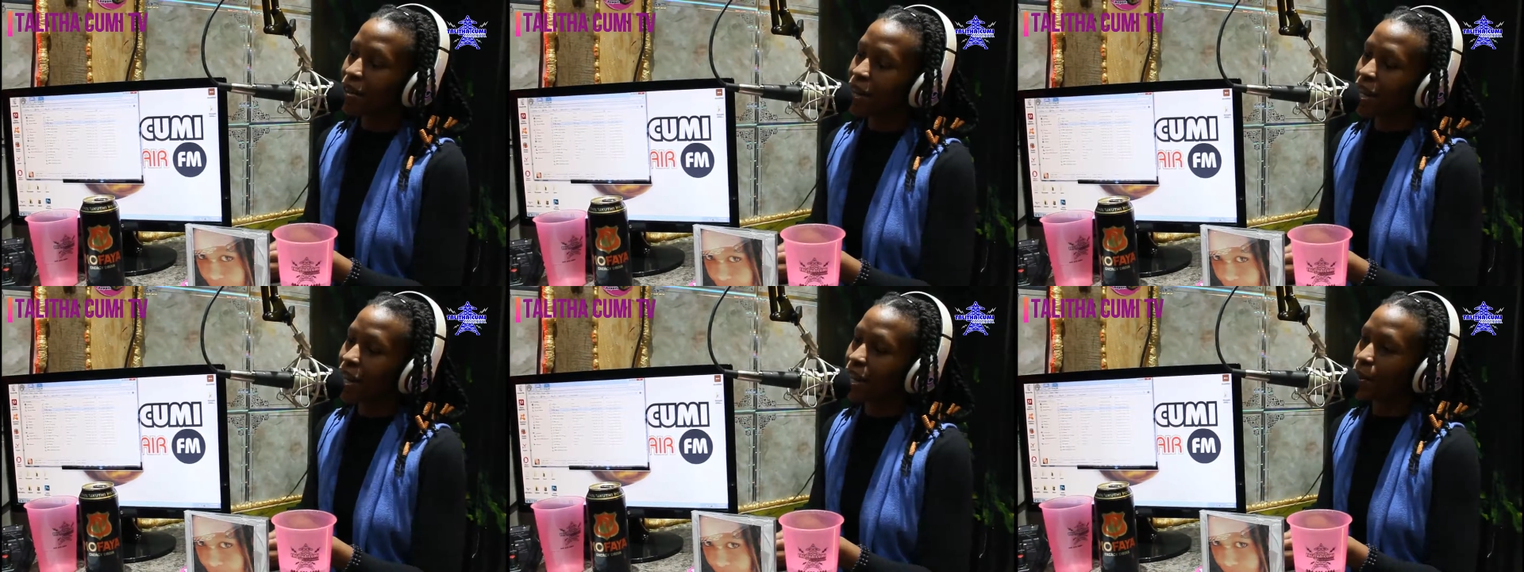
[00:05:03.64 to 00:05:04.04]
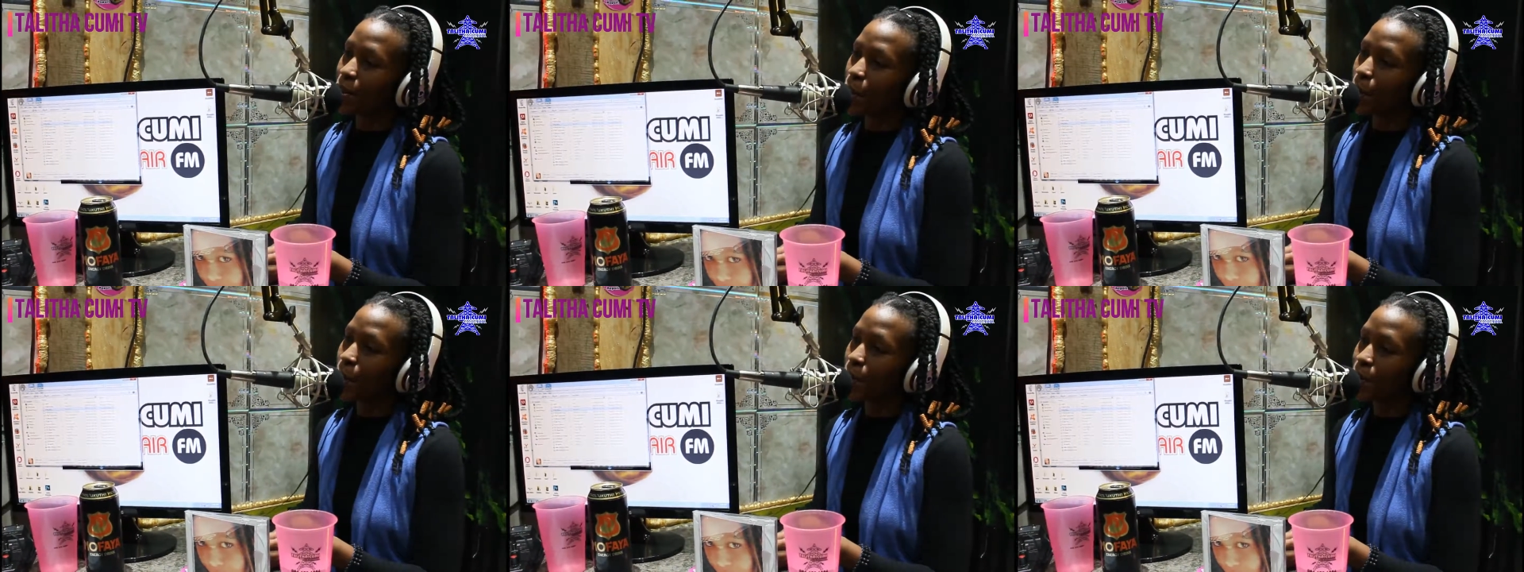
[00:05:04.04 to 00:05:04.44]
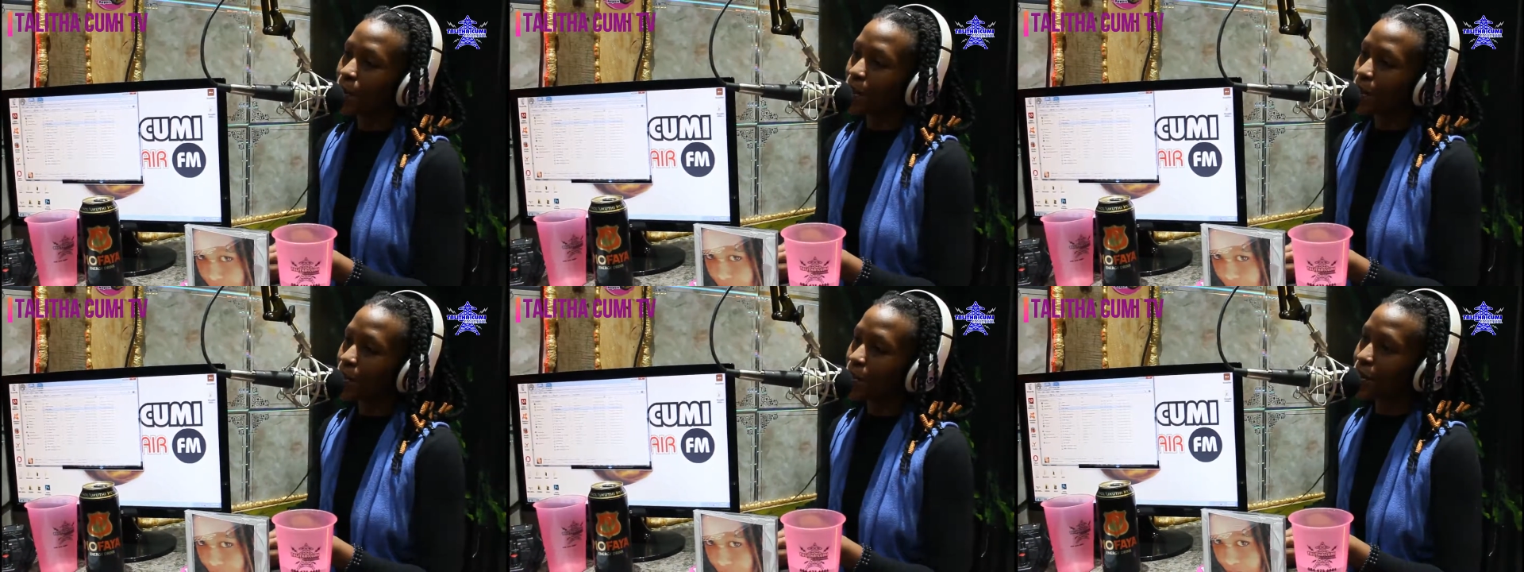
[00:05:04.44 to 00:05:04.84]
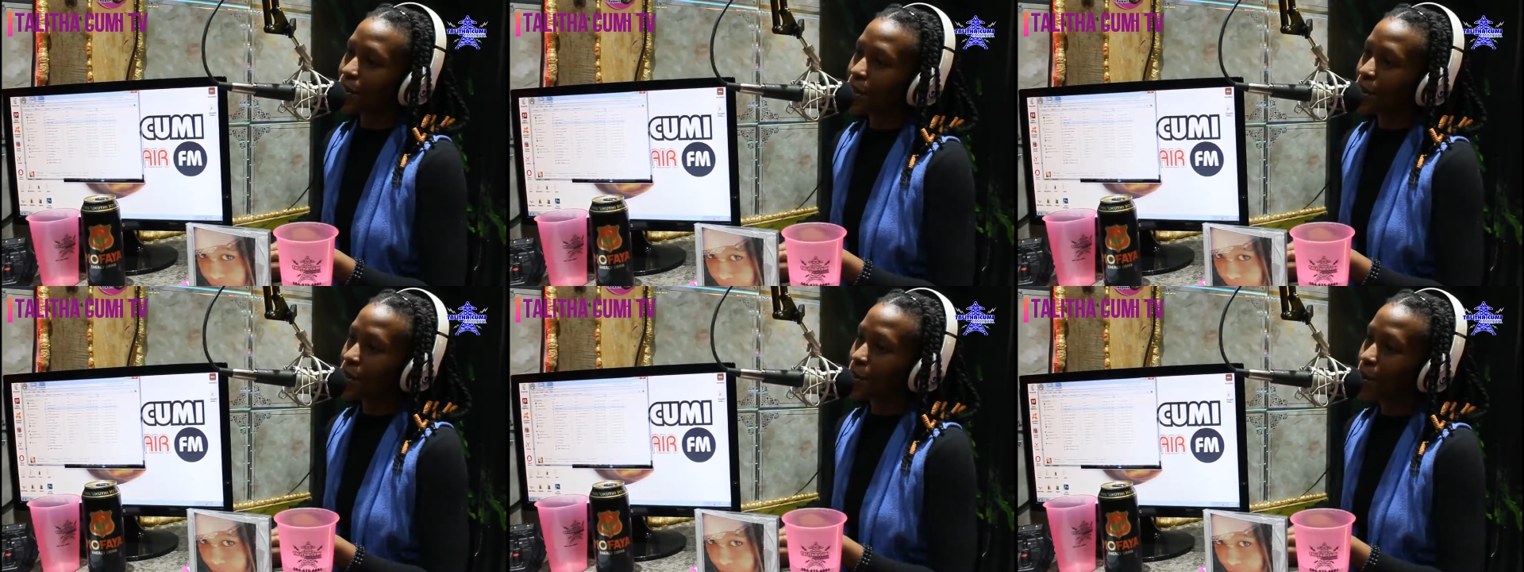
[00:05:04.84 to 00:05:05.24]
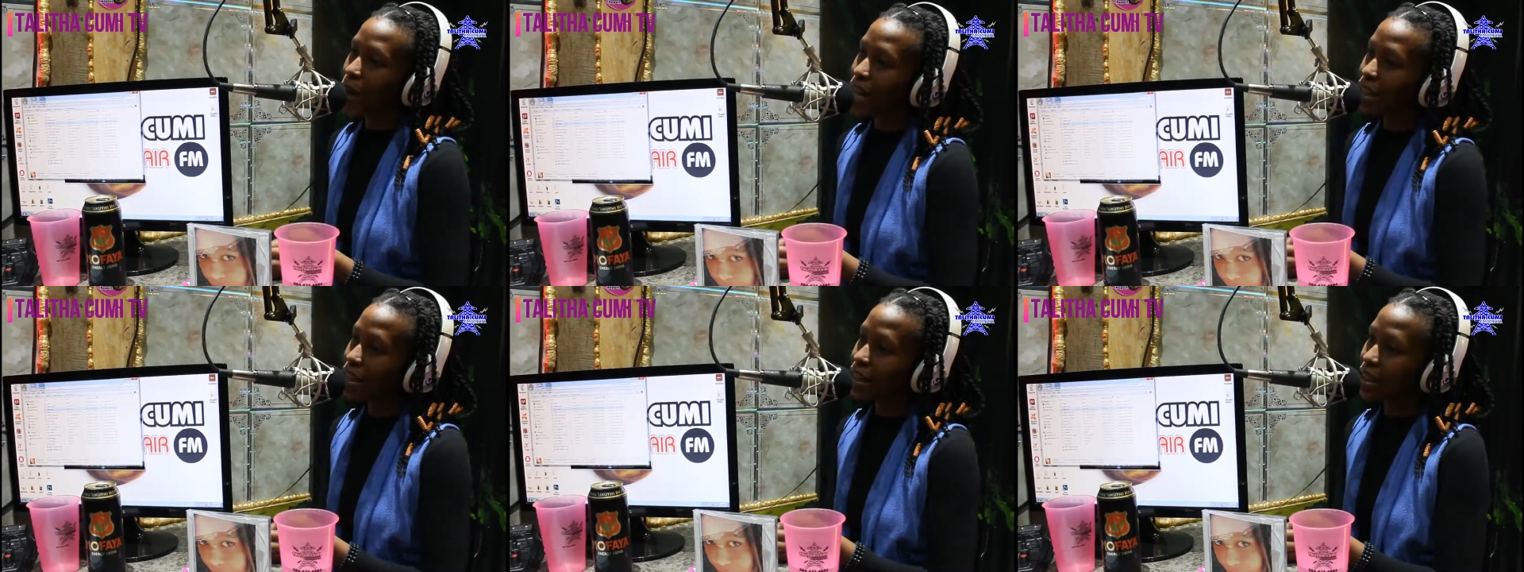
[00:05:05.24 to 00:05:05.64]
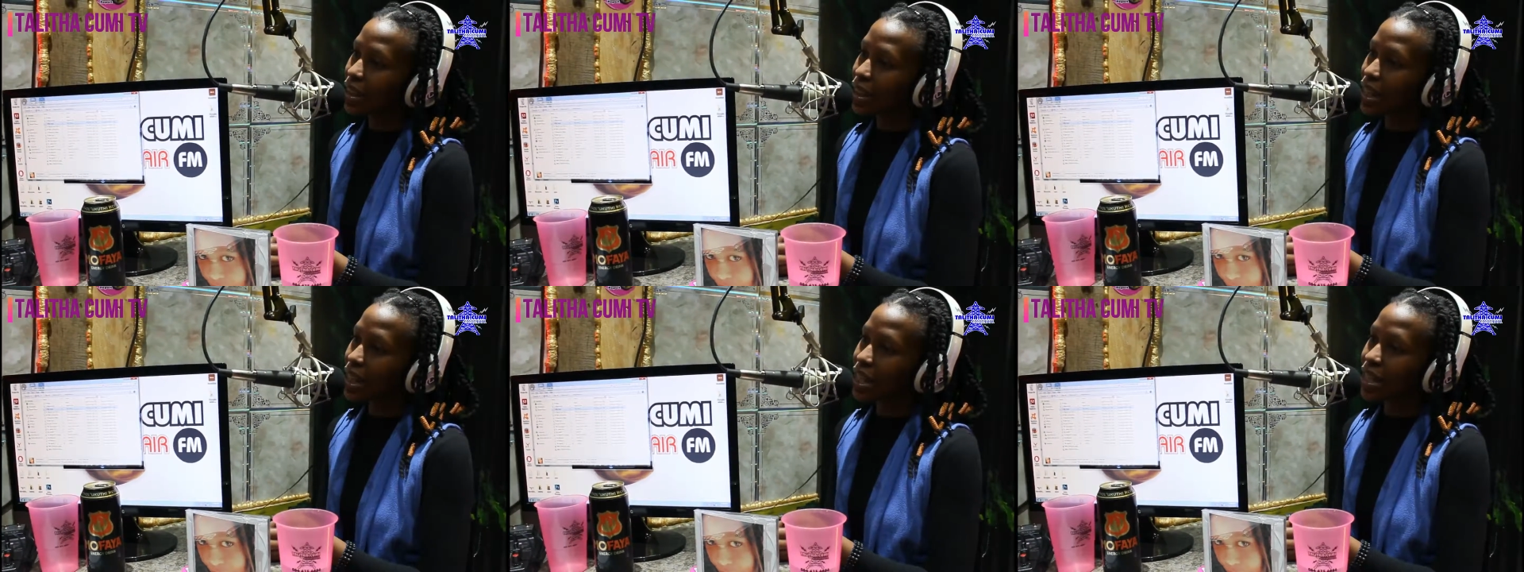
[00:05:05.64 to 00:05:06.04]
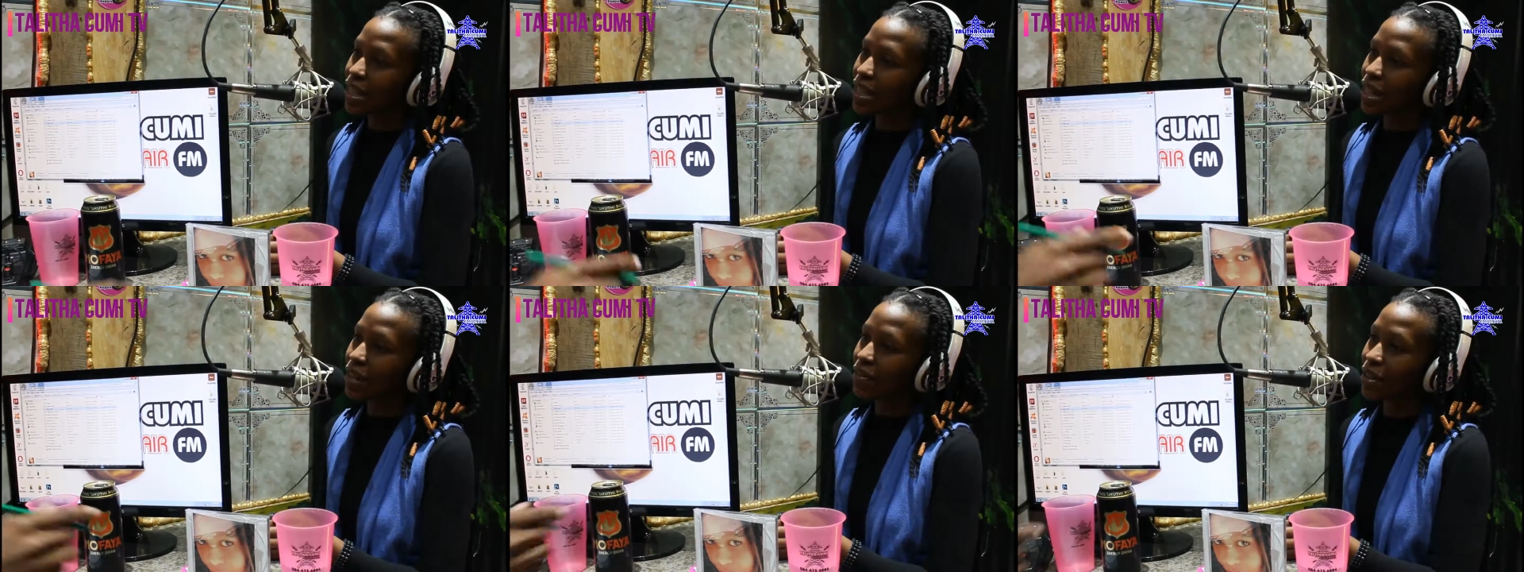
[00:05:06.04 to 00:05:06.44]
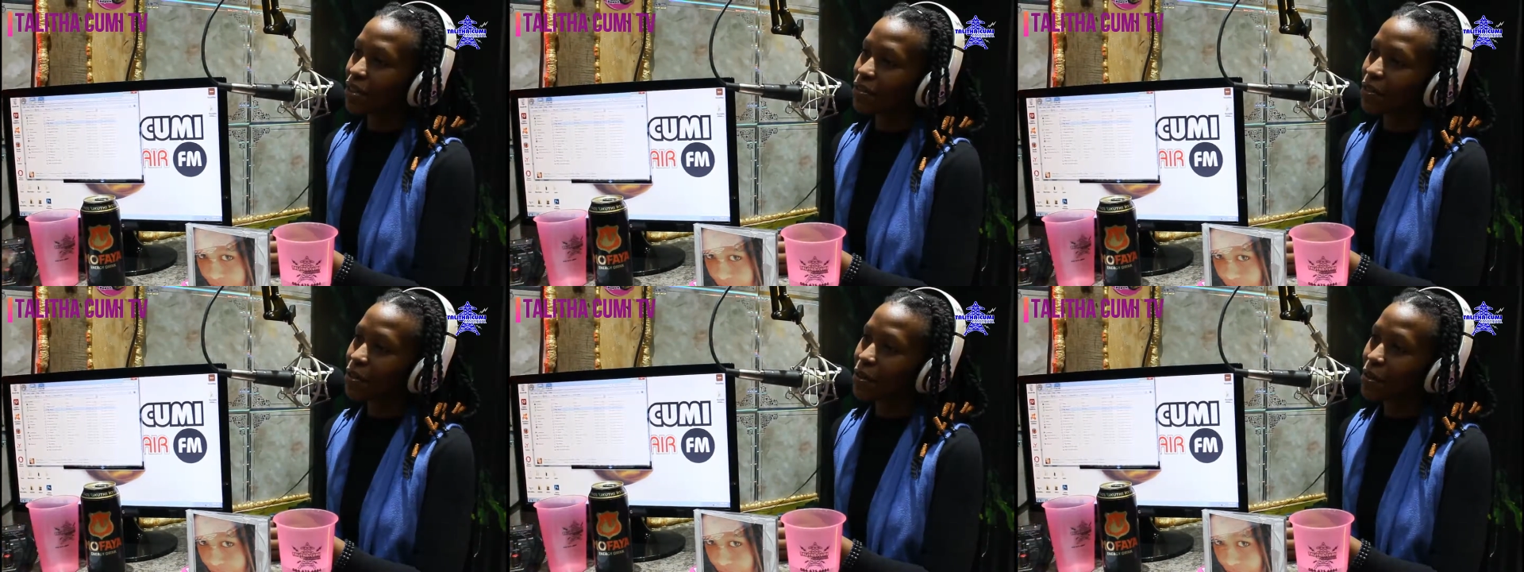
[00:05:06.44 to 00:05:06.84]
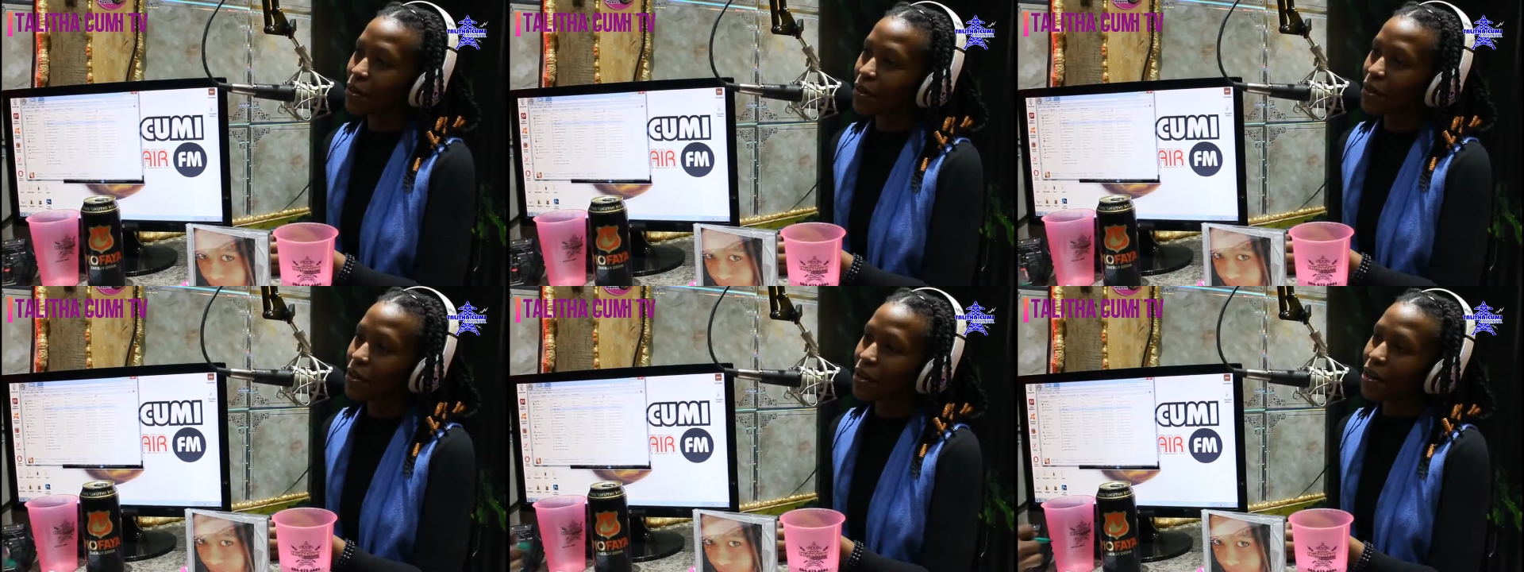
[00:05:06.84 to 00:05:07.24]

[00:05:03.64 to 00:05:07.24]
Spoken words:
Then they can call 061 74